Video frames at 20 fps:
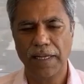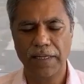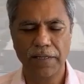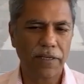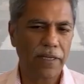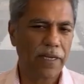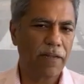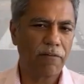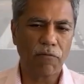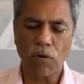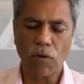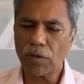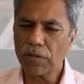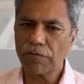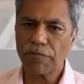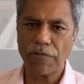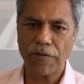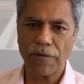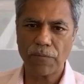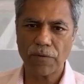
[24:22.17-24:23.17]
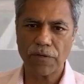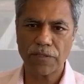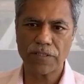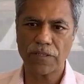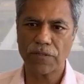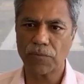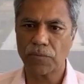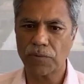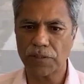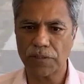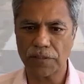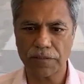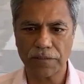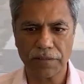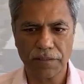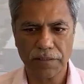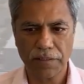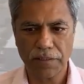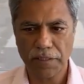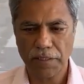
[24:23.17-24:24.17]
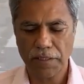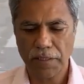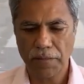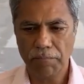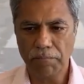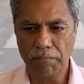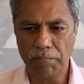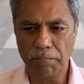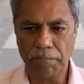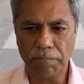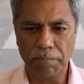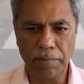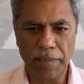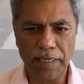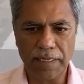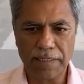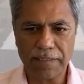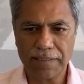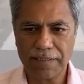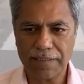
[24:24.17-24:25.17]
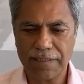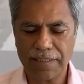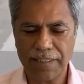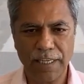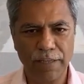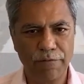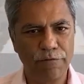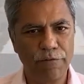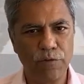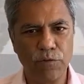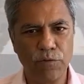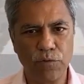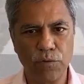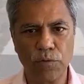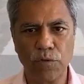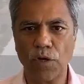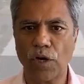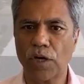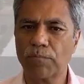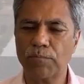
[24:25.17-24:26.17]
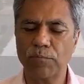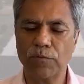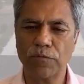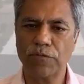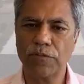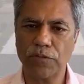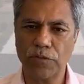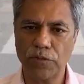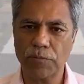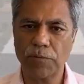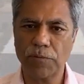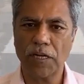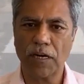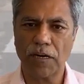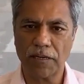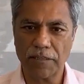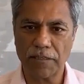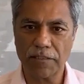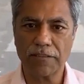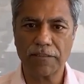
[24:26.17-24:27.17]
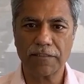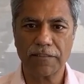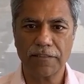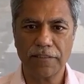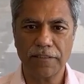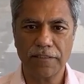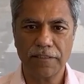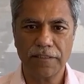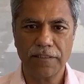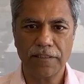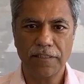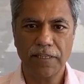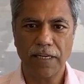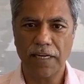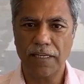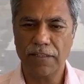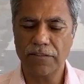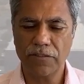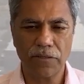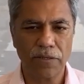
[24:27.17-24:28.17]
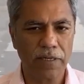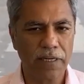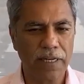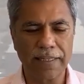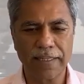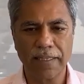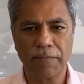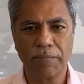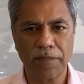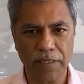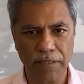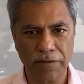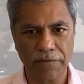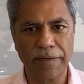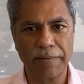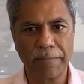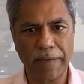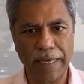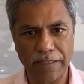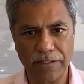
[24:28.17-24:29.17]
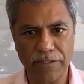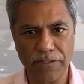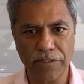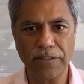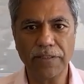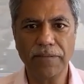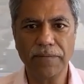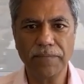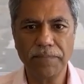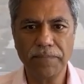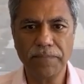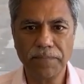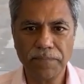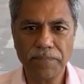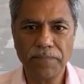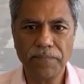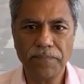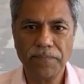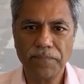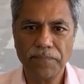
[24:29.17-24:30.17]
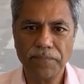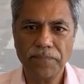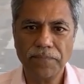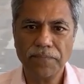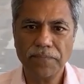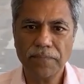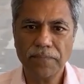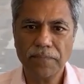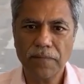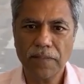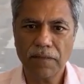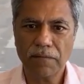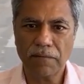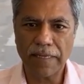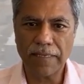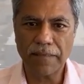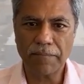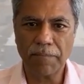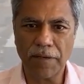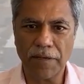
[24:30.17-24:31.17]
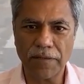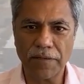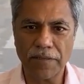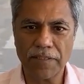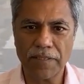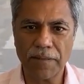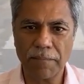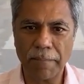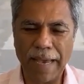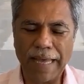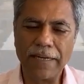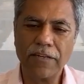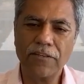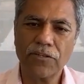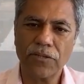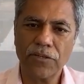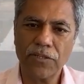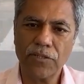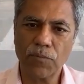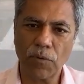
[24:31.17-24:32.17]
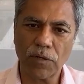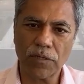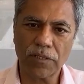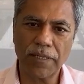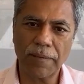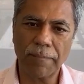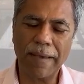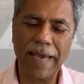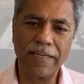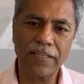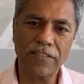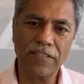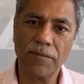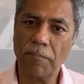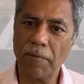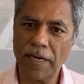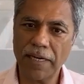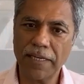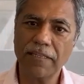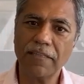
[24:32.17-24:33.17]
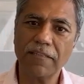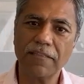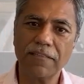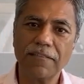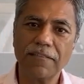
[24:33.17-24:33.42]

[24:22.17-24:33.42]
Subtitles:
you can have all the frameworks in the world, but if you do not move the human heart, you're nothing but a great manager, right? Because the manager is what they manage the mind,